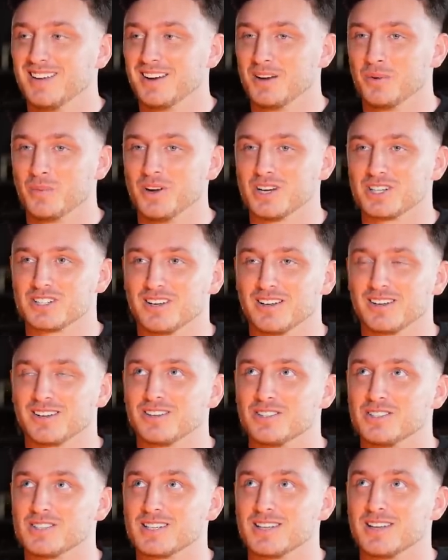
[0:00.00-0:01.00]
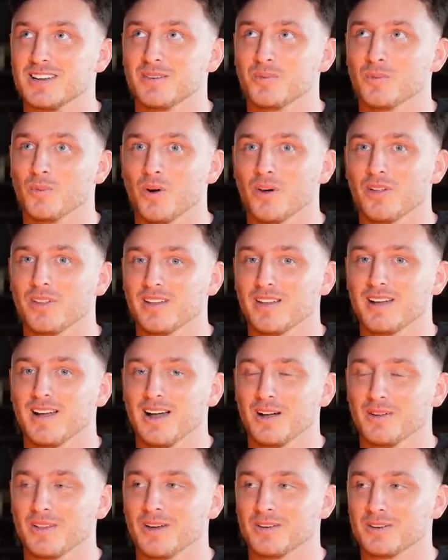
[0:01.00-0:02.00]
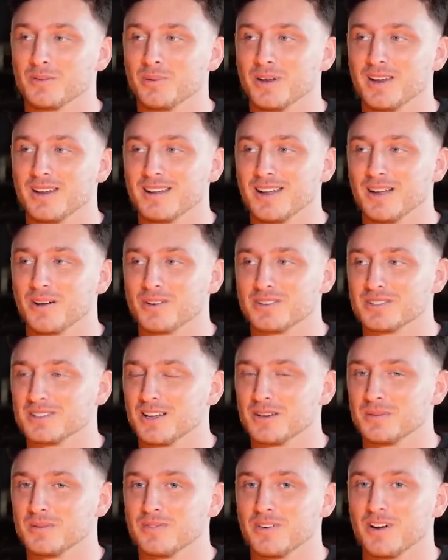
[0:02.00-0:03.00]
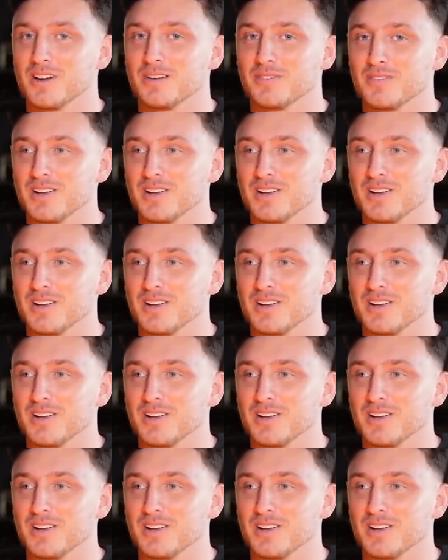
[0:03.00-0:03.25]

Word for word: And I wish I could see what how that would have played out because that would have been very